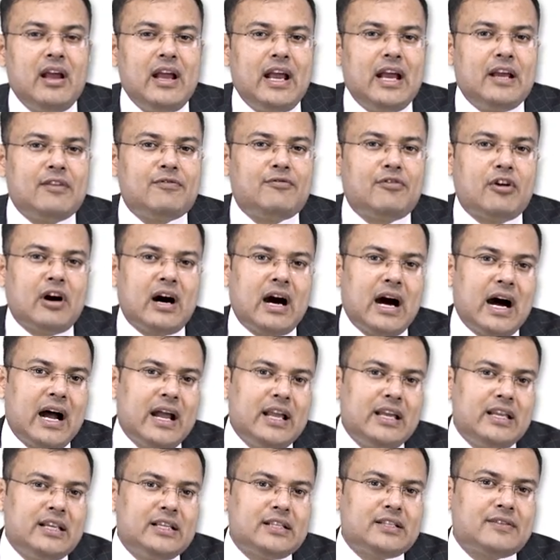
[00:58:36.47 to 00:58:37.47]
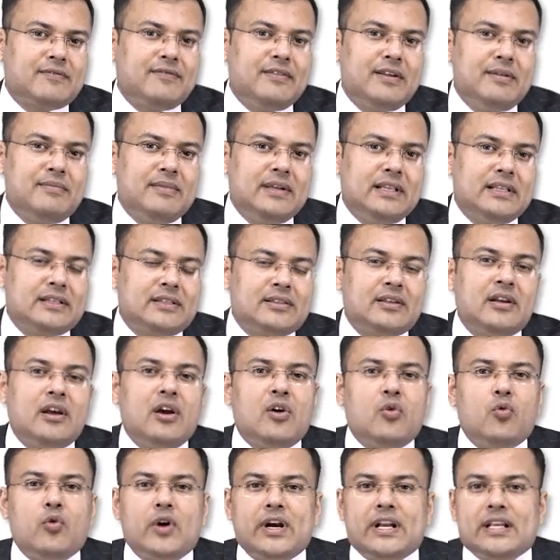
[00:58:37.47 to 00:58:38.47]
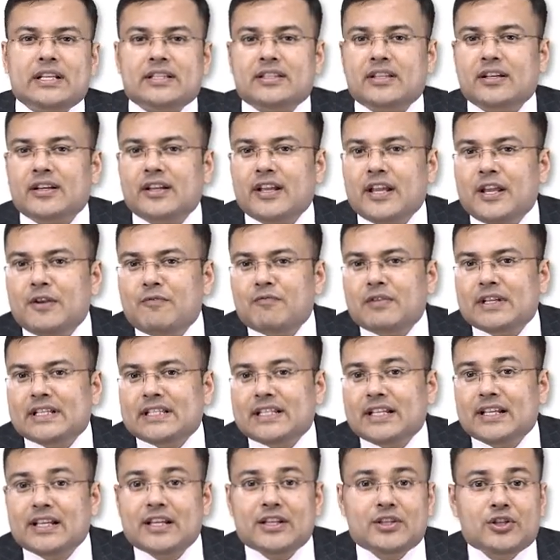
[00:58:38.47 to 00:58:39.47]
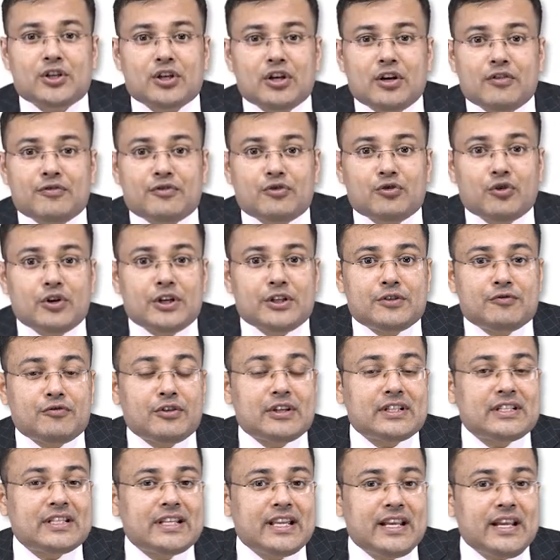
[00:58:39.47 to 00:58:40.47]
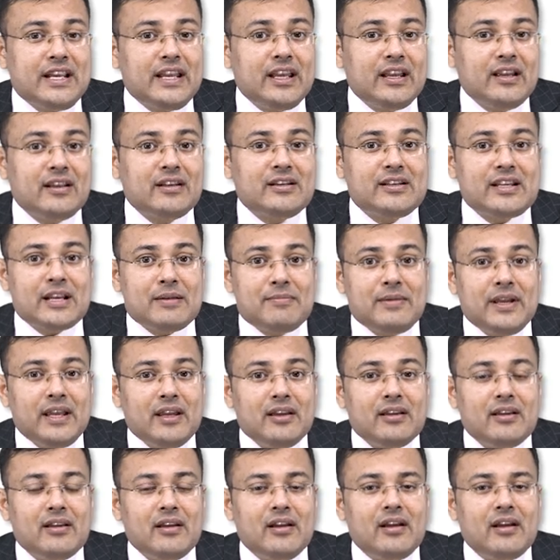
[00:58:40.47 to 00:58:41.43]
And for high risk females, what is the investigation of choice for screening? Tell me.